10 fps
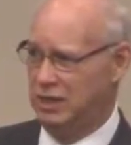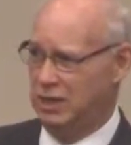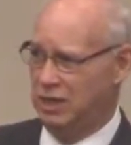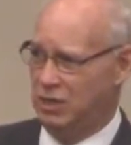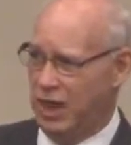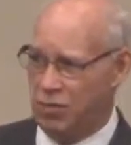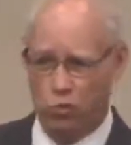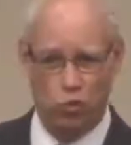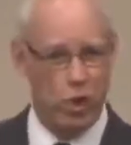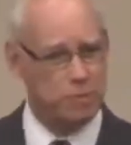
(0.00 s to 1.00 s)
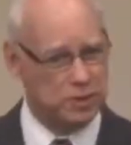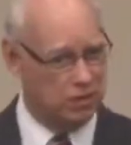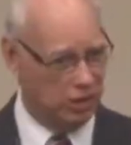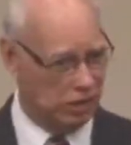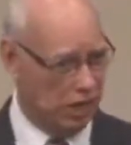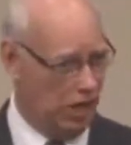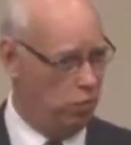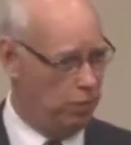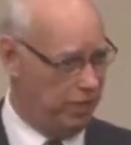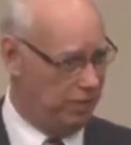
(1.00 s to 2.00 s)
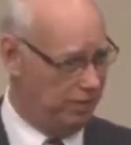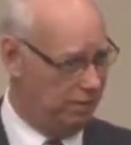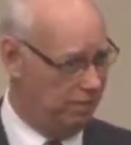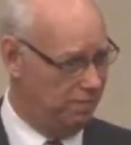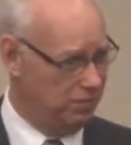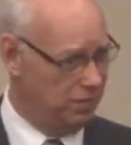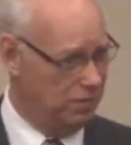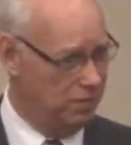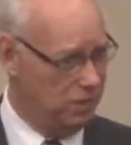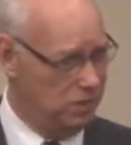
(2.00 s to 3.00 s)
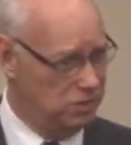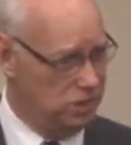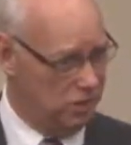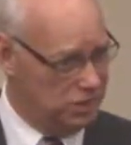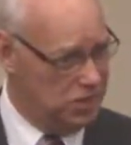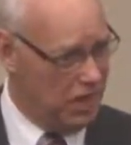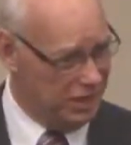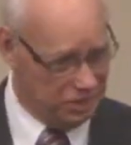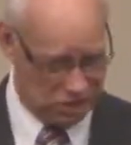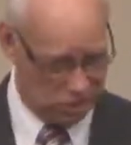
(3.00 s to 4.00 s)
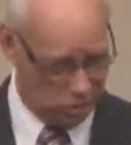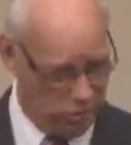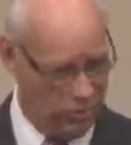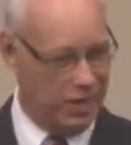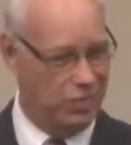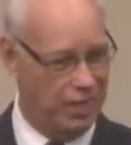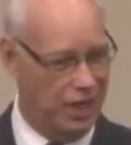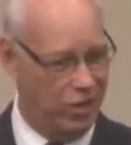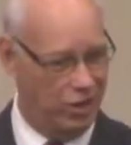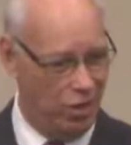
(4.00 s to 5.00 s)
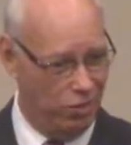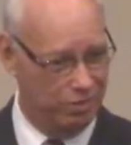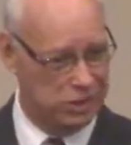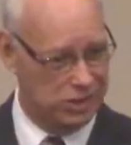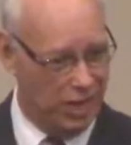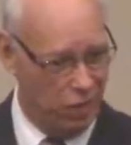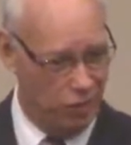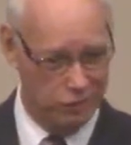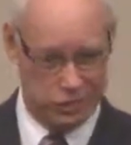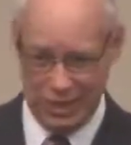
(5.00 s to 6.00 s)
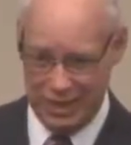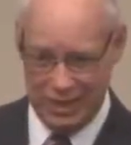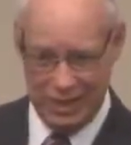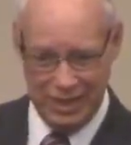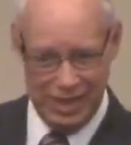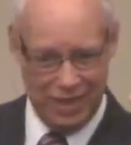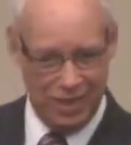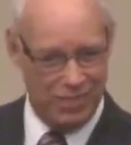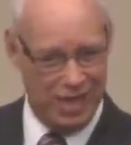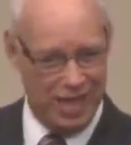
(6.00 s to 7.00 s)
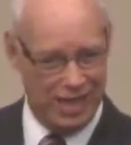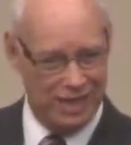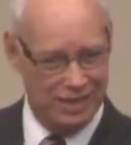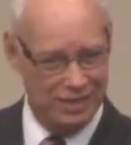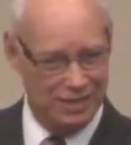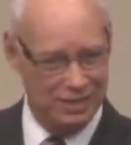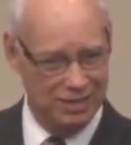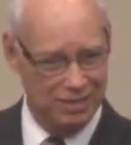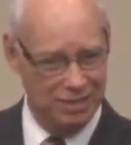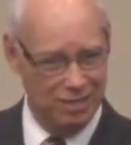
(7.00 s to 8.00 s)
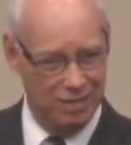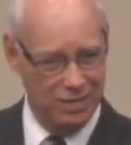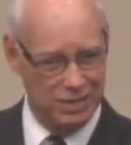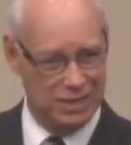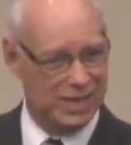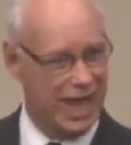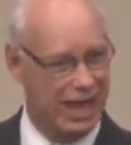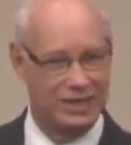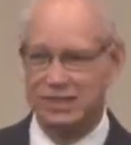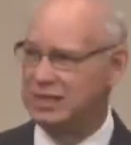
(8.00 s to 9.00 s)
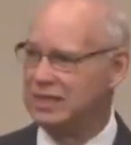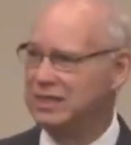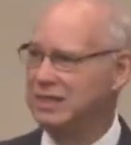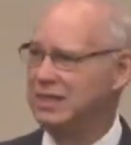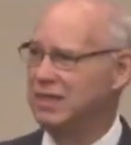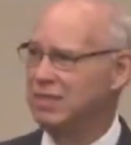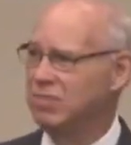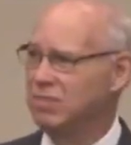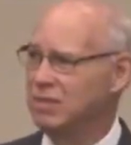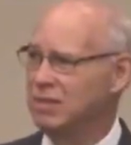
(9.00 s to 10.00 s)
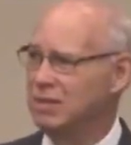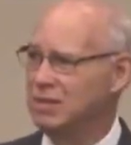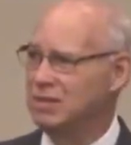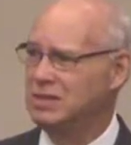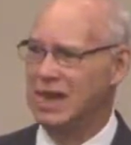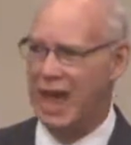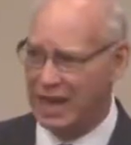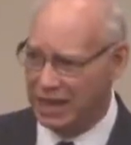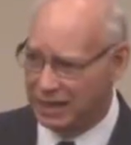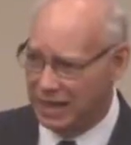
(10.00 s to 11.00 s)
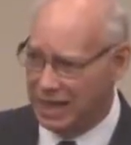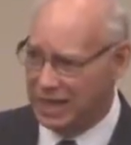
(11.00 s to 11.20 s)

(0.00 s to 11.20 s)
they ripped their clothing, took dust, threw it in the air and on themselves, and then they sat silently,